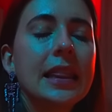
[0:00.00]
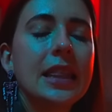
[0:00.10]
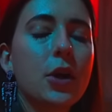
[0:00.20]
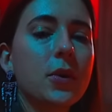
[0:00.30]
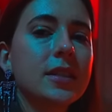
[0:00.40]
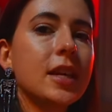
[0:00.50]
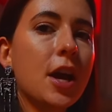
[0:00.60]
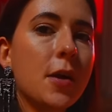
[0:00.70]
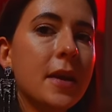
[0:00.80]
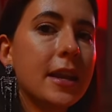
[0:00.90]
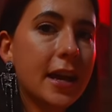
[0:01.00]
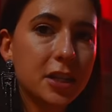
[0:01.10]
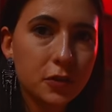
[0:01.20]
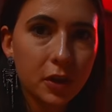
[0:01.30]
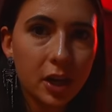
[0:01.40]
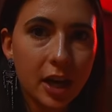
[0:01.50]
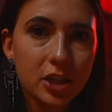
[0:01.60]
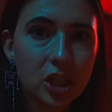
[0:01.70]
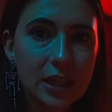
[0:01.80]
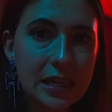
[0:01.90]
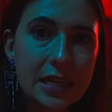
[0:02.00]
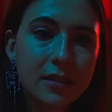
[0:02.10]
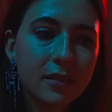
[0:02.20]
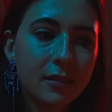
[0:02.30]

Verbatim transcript: There were some Nashville hot chicken